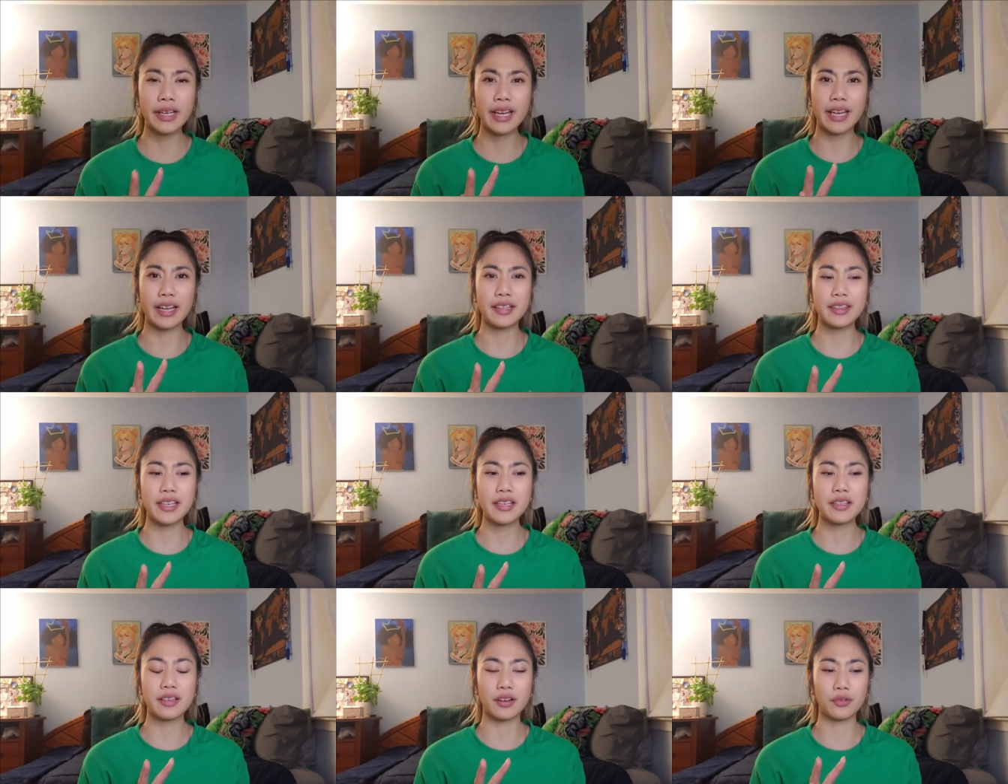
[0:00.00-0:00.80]
and I
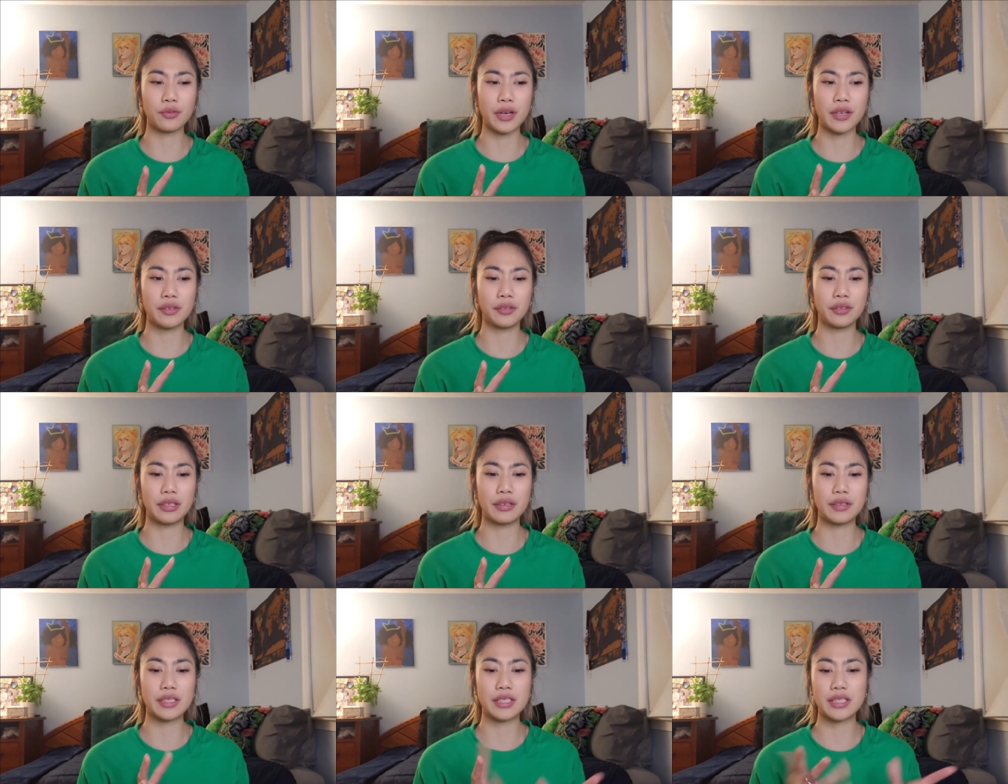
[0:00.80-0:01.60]
think around
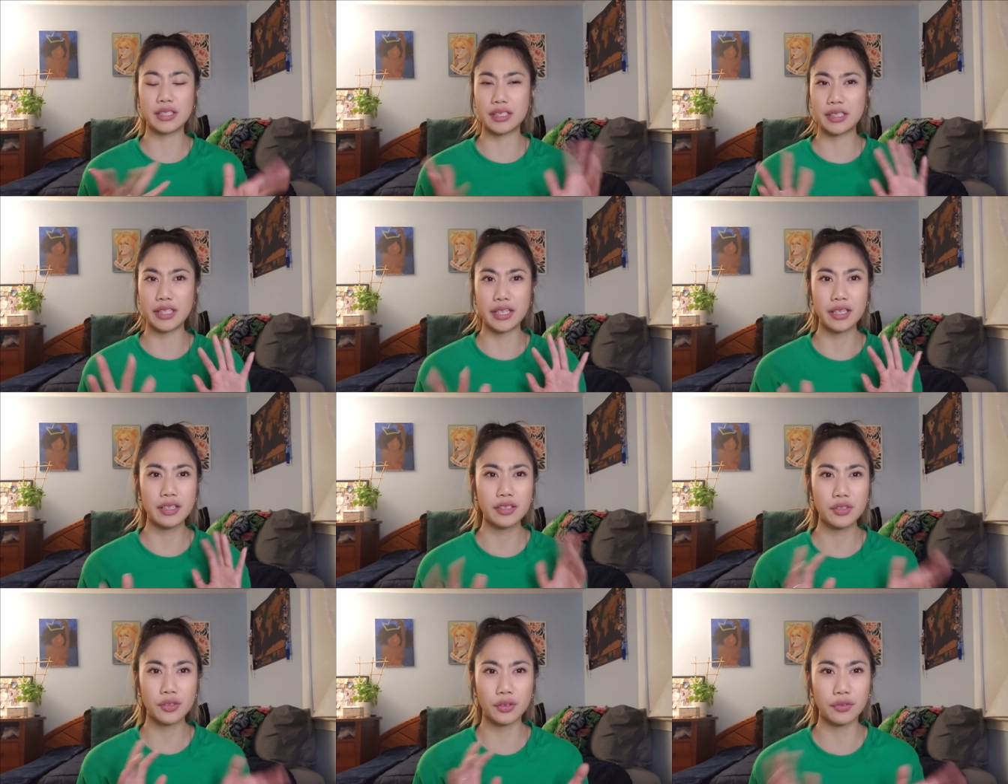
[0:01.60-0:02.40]

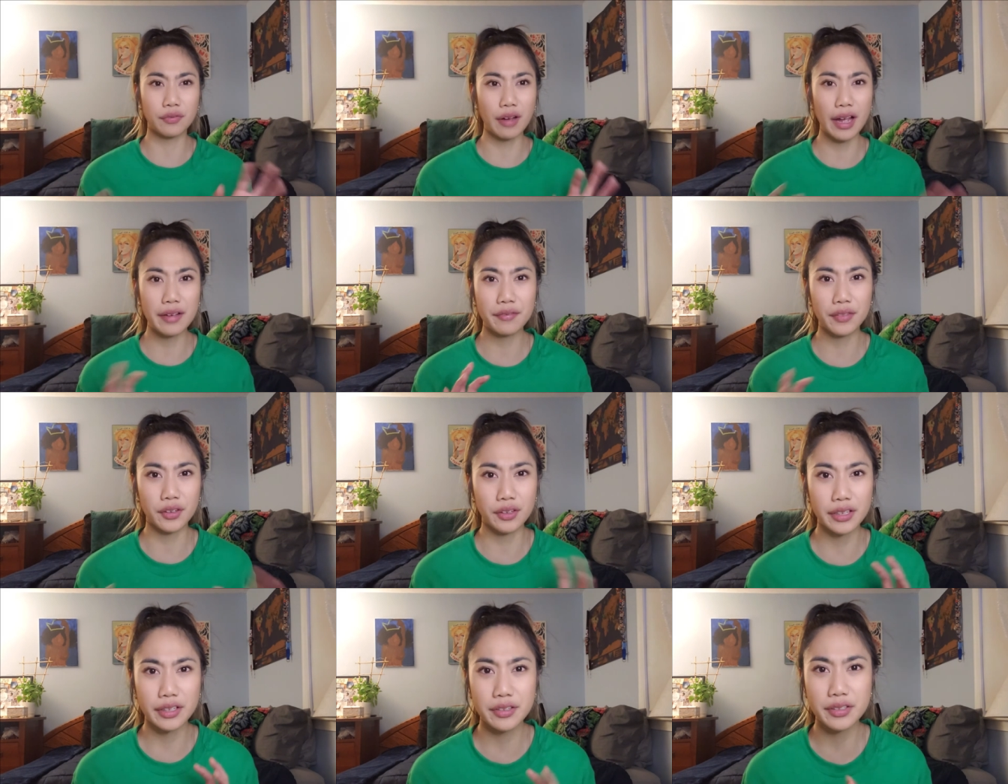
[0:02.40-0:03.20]
6 or
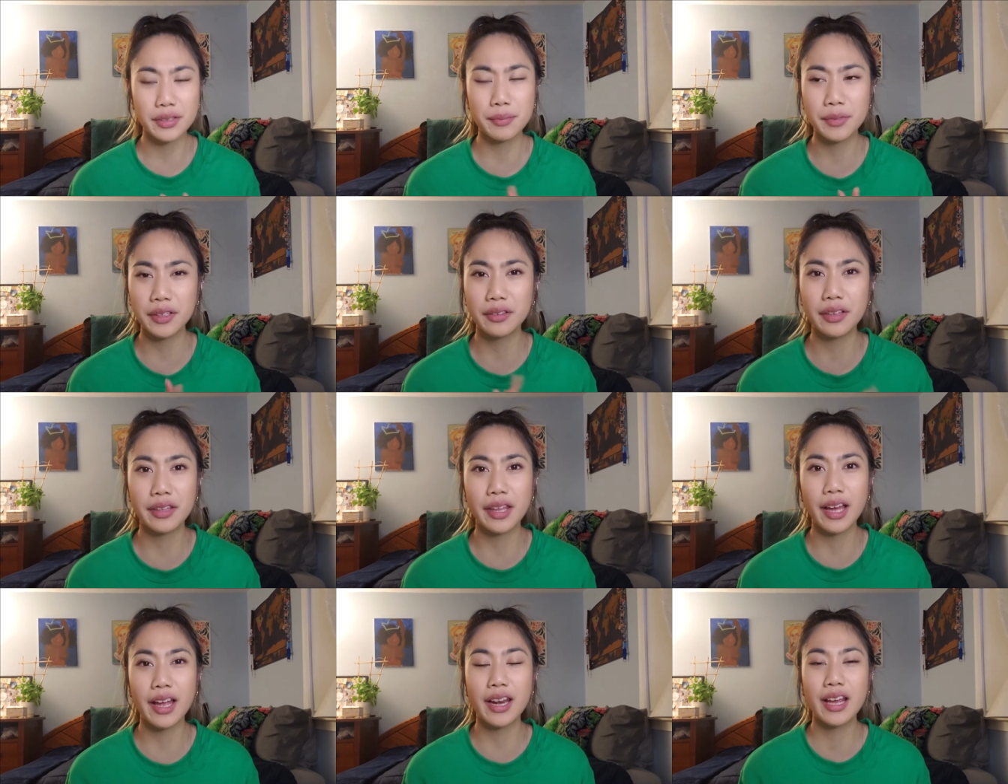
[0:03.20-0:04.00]
5.30 or something like
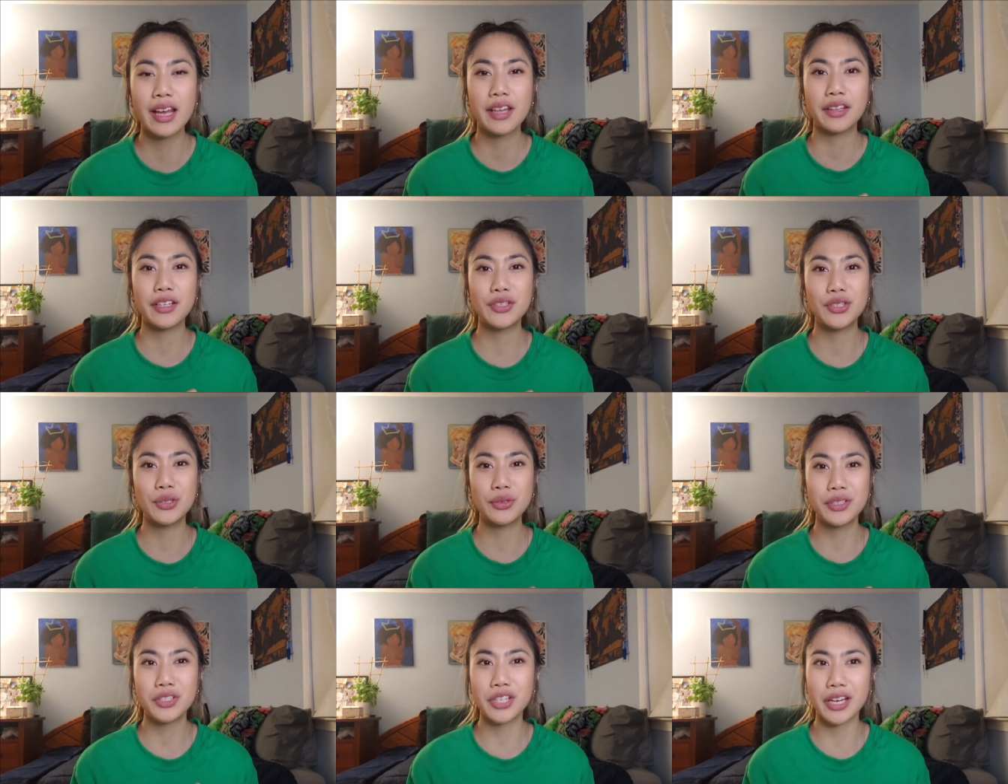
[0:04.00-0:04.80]
that, they
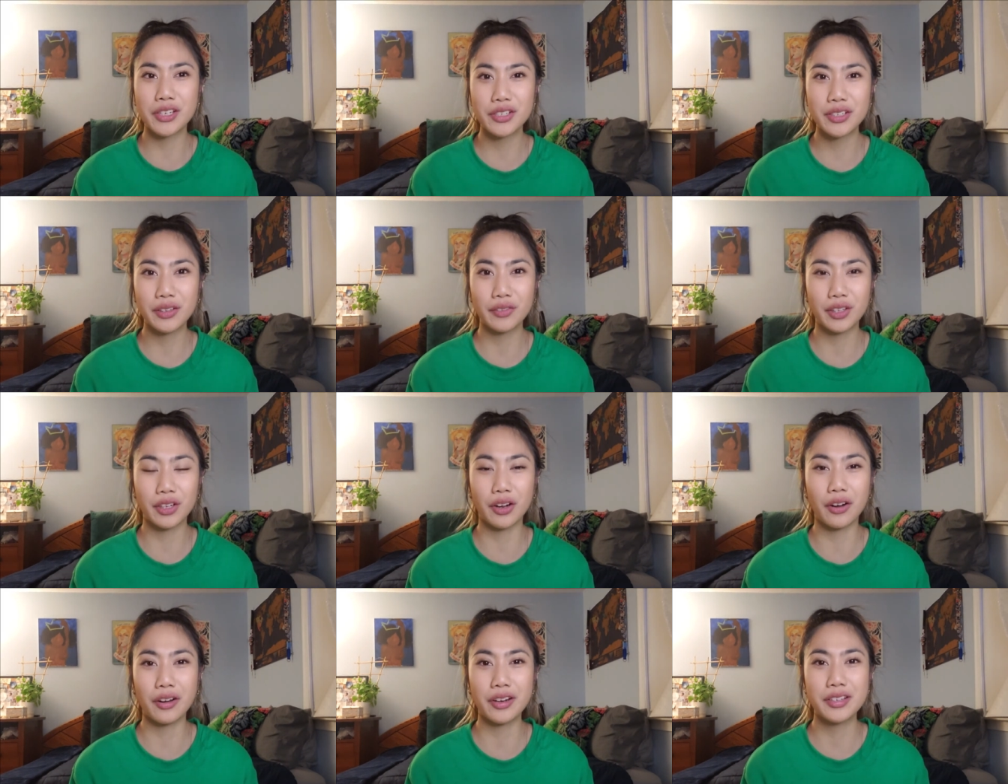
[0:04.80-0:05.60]
do a changing of the
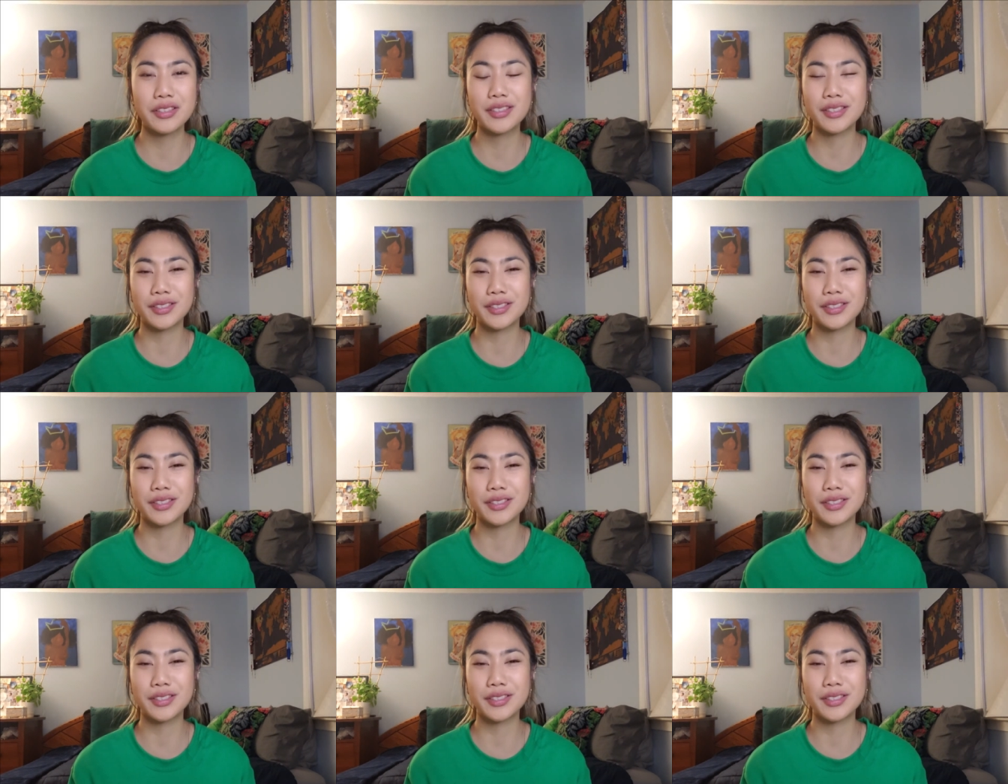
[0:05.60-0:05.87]
guards.